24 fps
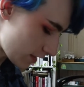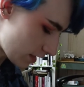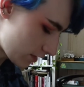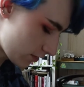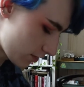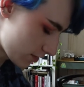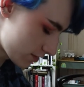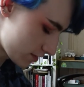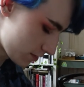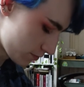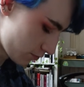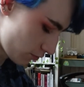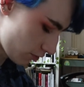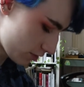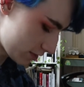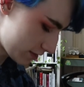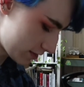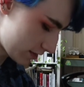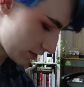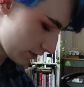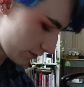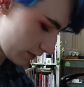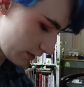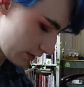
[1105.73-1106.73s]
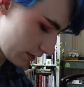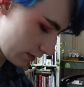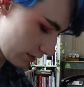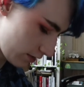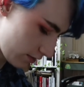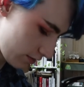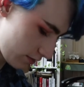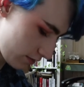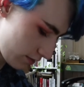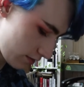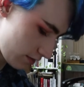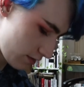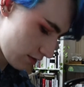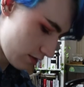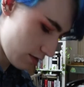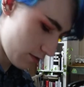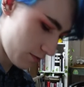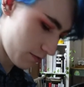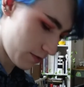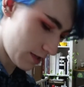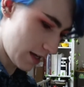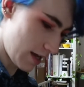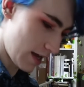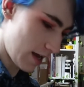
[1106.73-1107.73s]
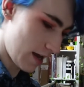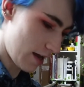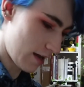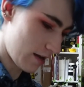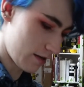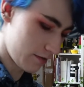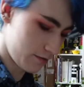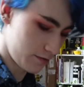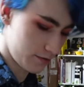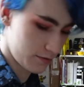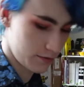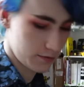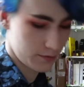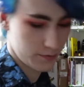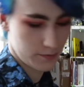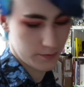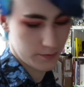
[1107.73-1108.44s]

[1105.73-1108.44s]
There's some more stuff in here. We have